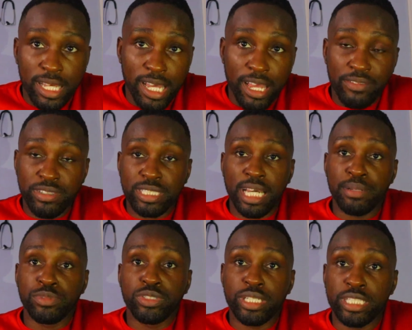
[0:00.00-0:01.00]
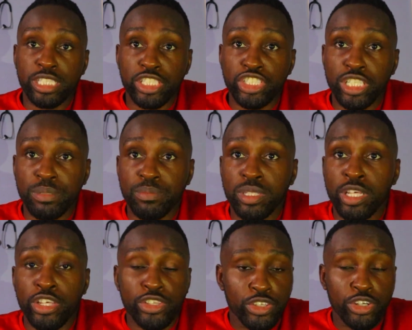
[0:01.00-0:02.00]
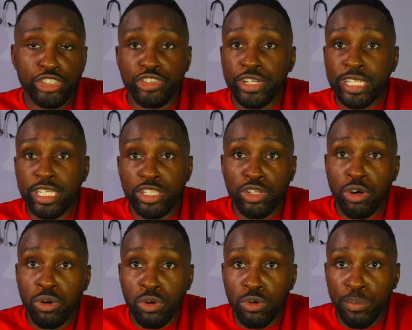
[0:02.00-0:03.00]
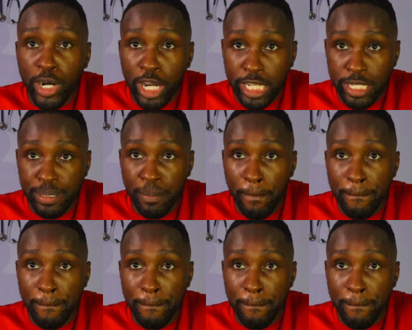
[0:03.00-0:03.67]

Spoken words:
every time you hit the gym, you're training your whole body.